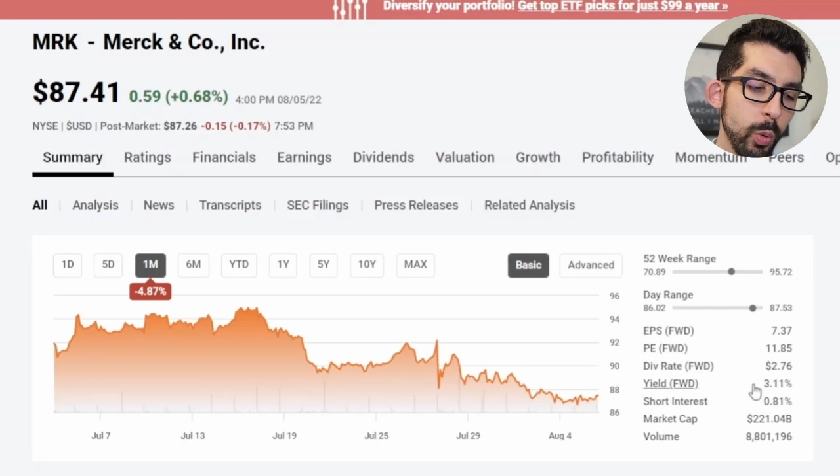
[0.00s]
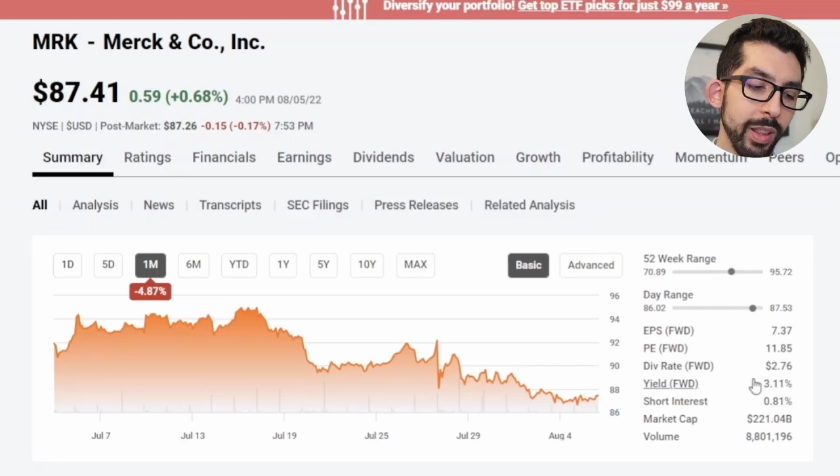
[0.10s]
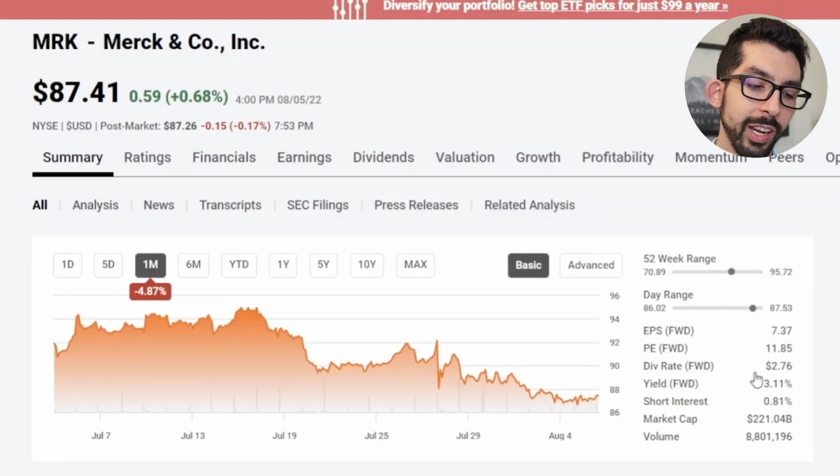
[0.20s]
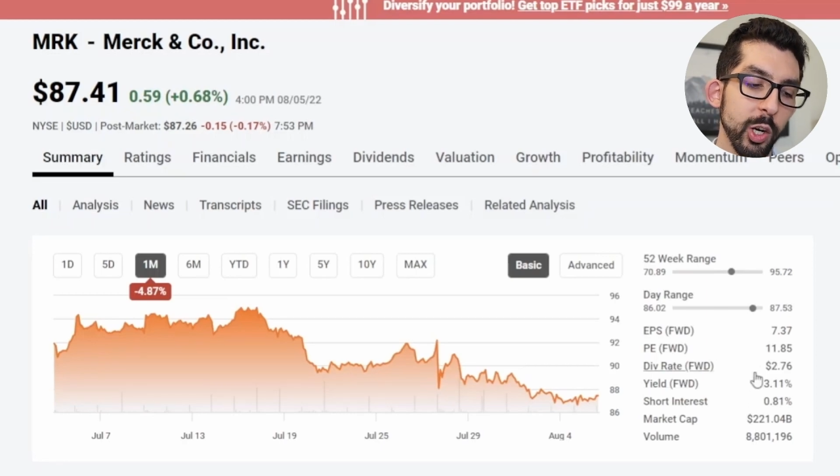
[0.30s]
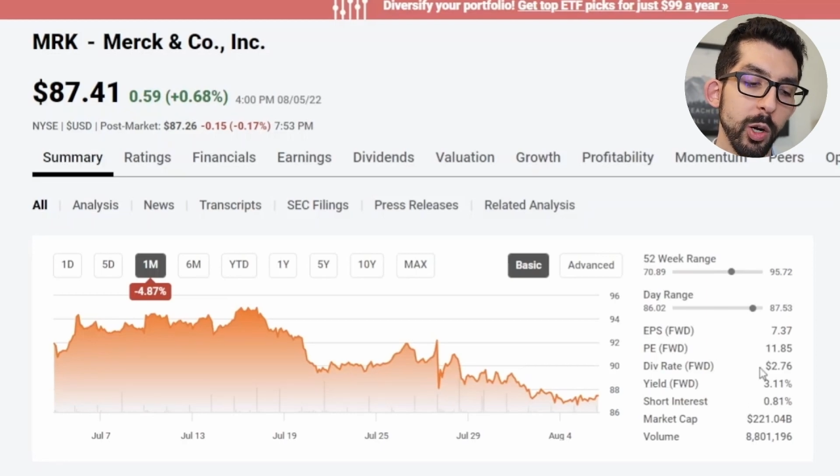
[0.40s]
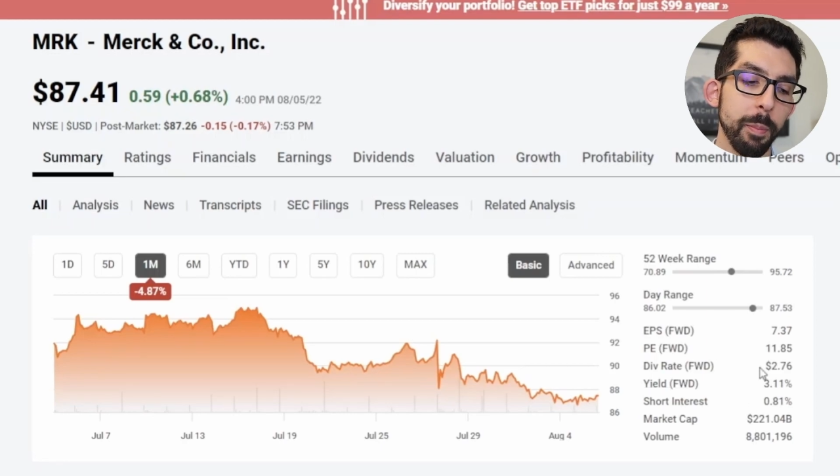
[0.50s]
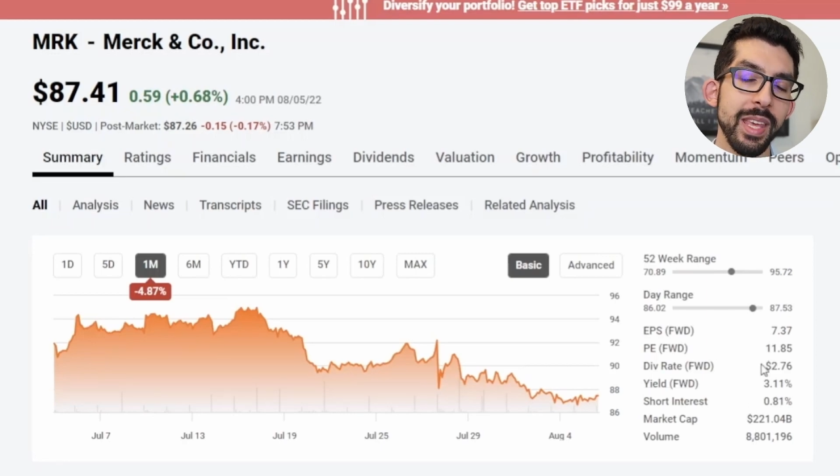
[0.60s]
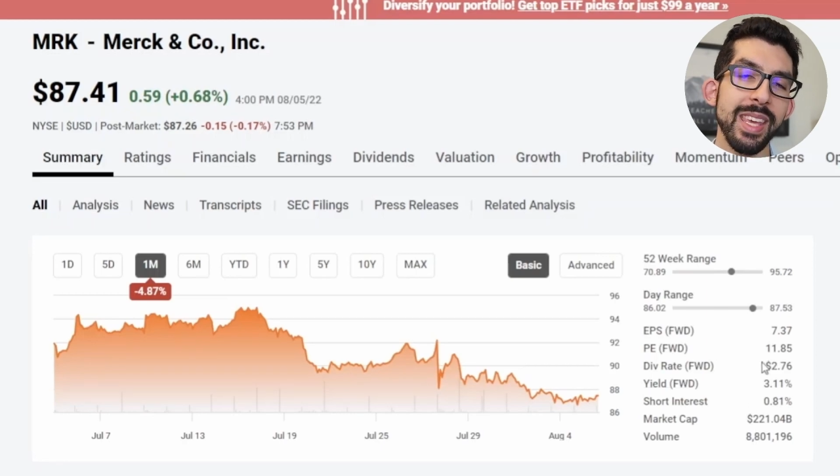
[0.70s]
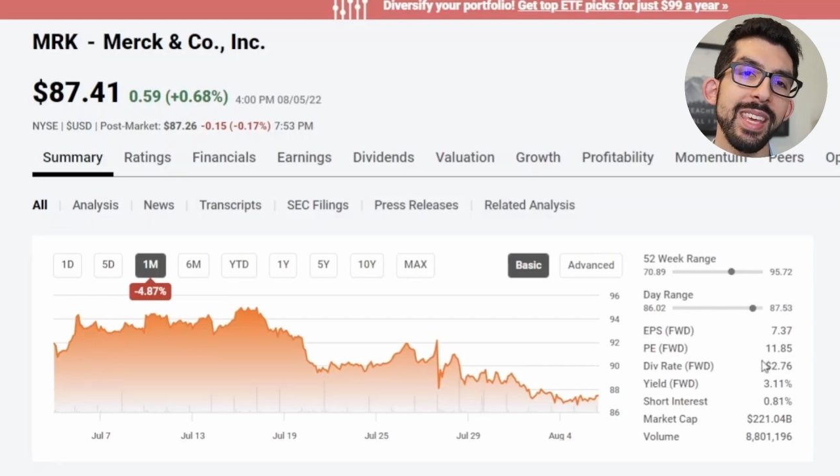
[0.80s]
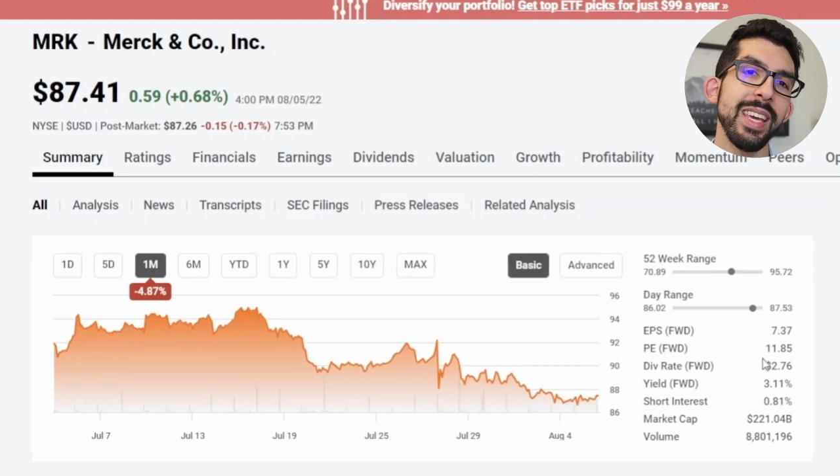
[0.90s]
with a current
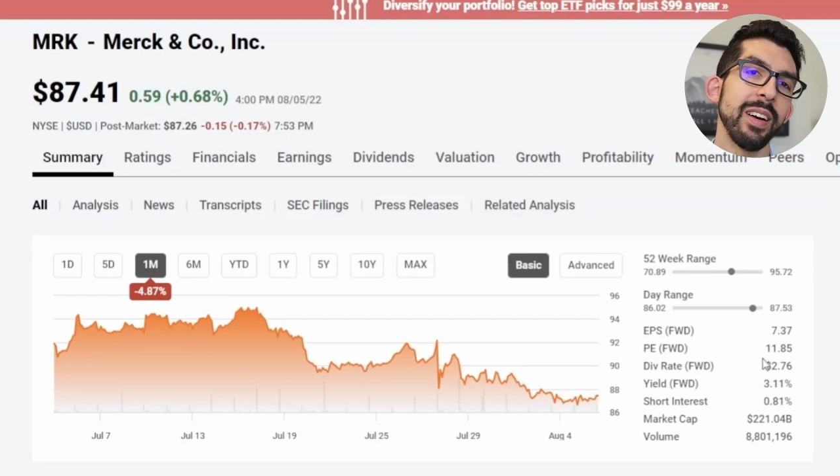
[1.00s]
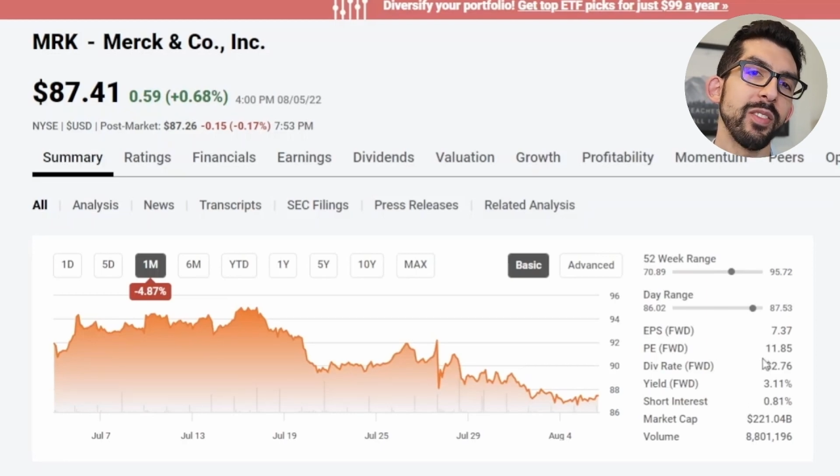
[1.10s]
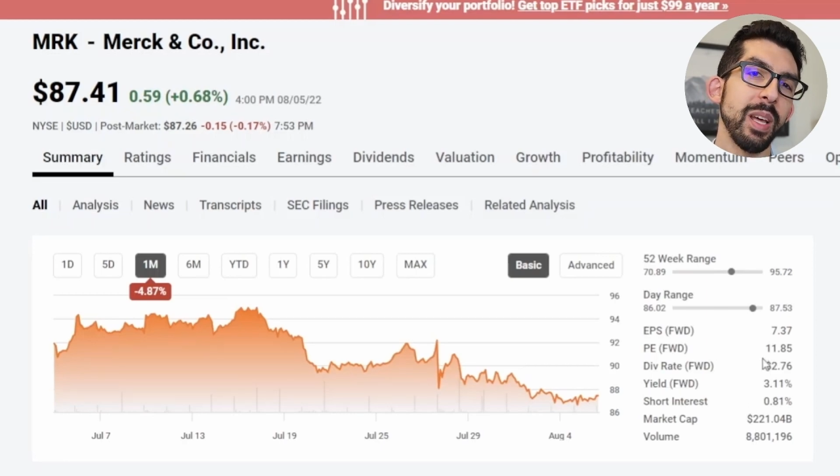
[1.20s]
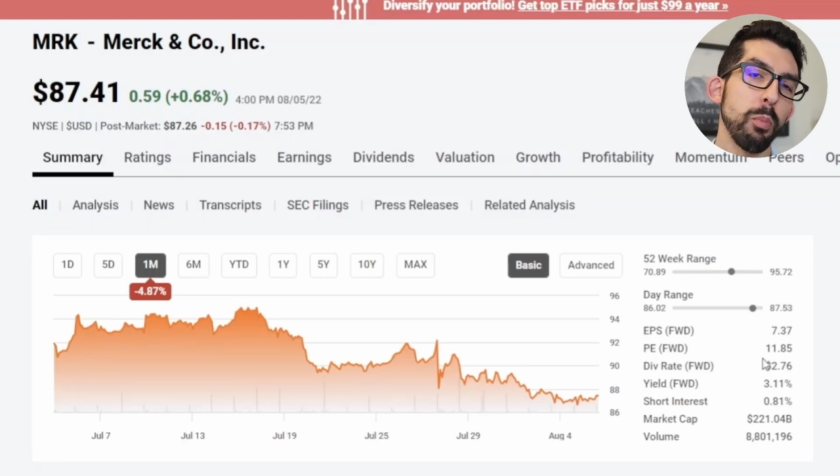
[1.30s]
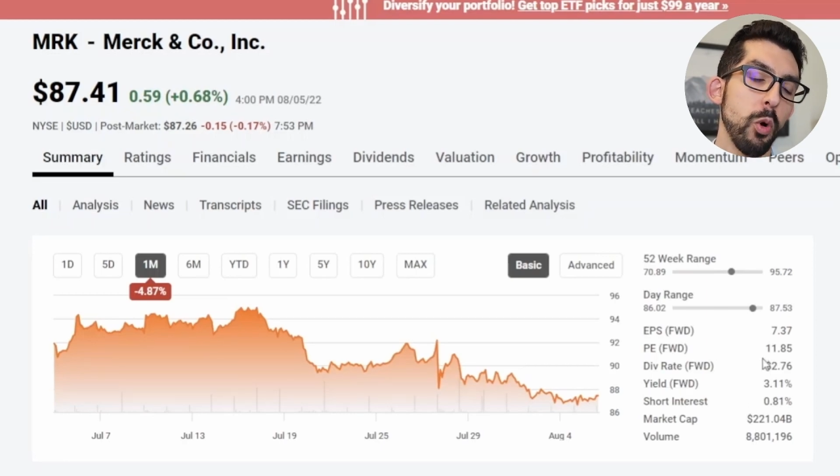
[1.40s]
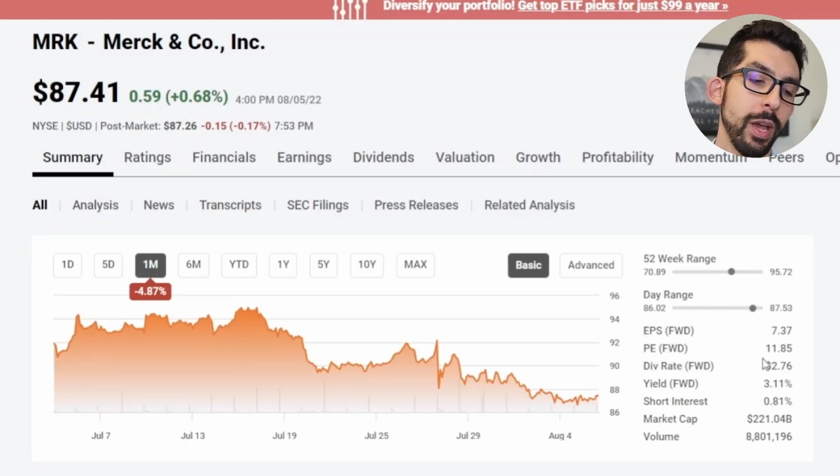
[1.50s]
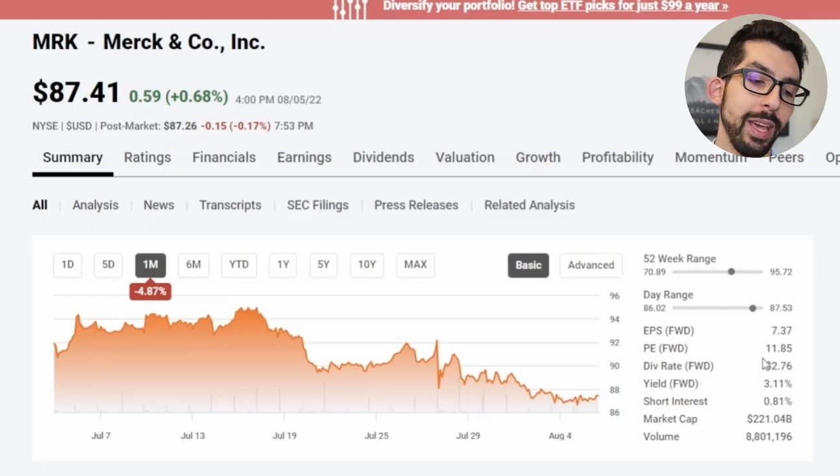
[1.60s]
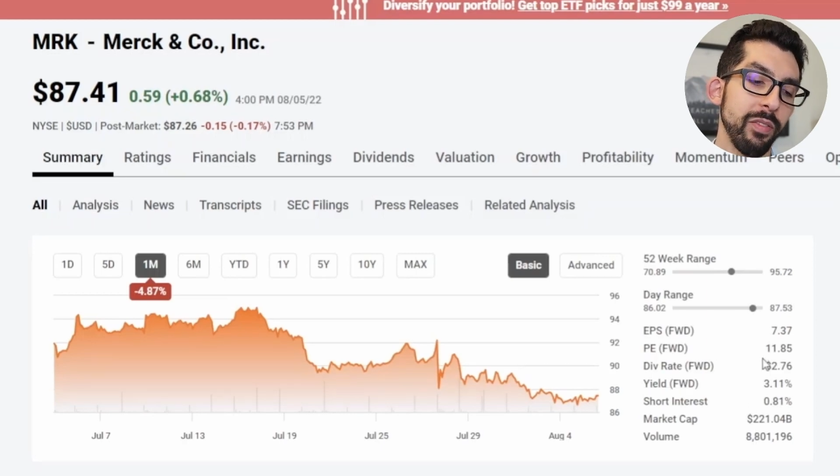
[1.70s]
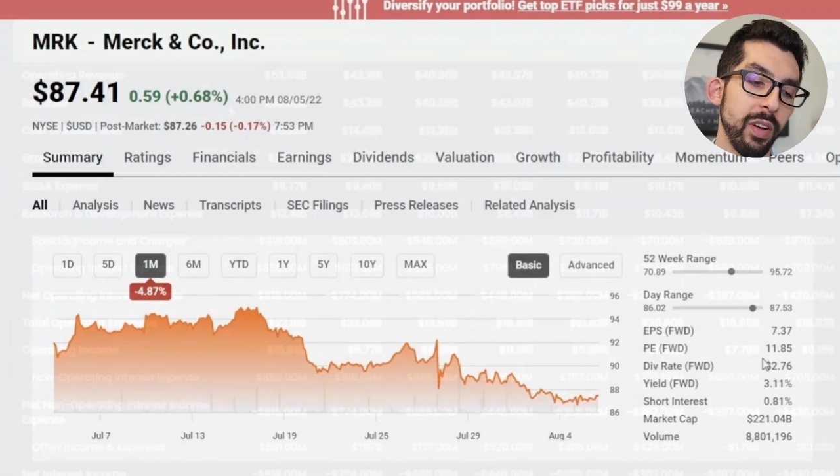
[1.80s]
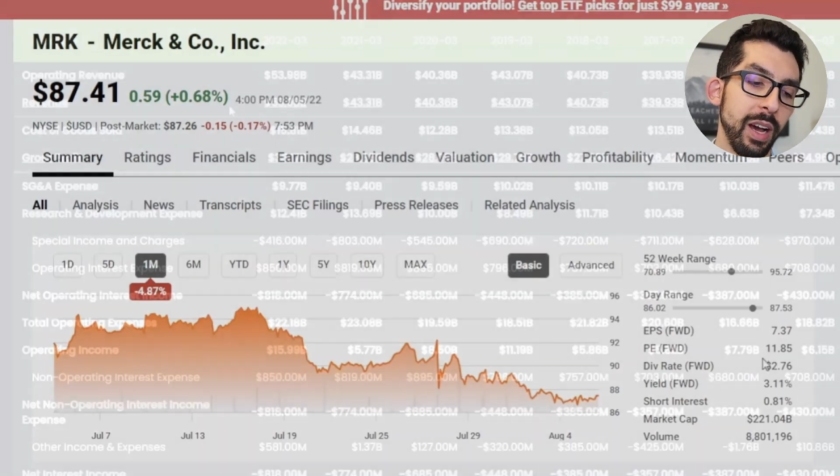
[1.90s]
PE of
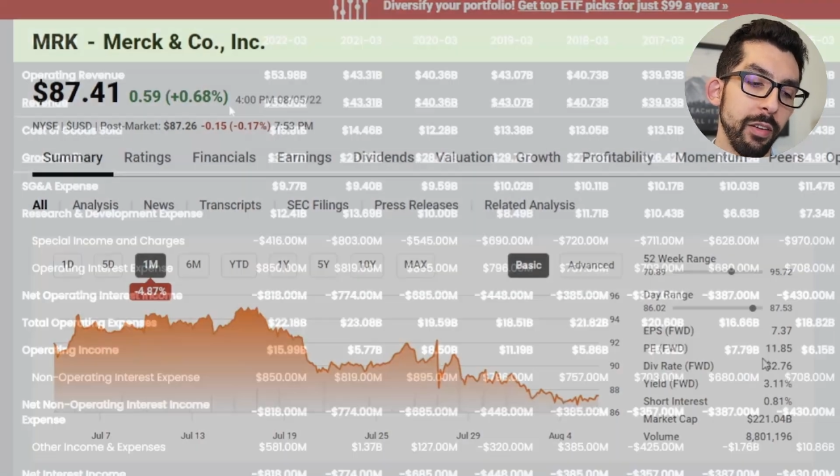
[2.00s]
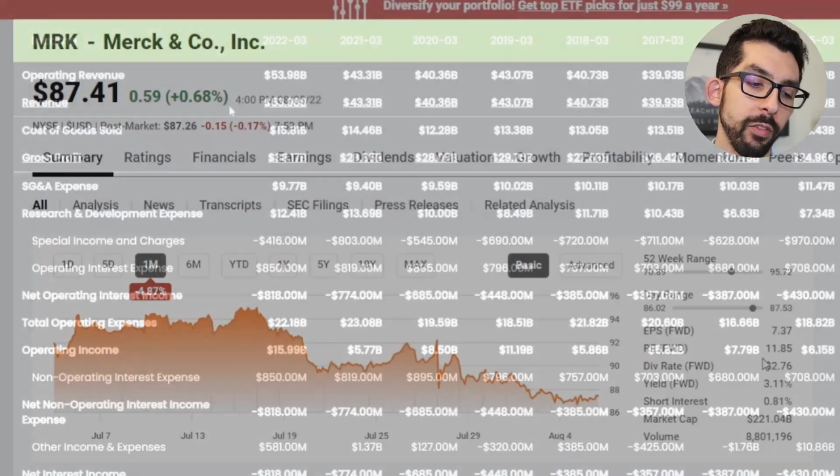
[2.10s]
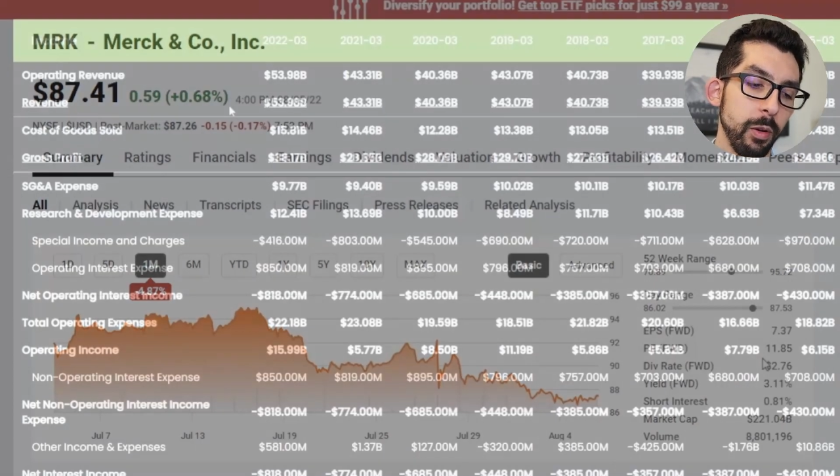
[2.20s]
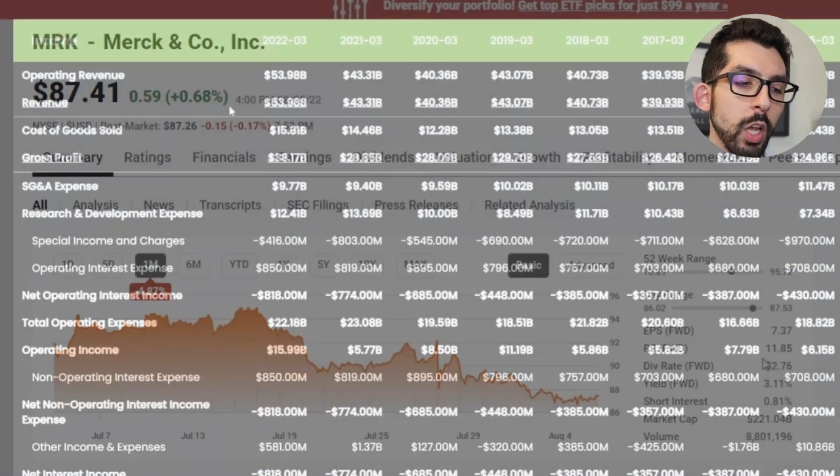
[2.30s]
10.85.